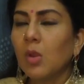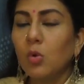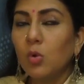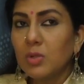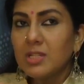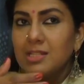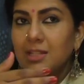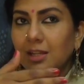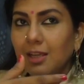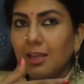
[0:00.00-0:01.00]
who
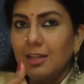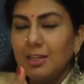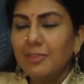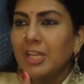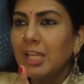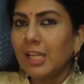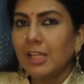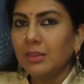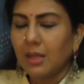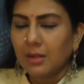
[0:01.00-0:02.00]
was living
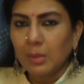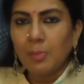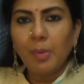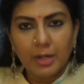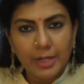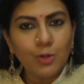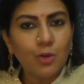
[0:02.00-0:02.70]
in Tarangampadi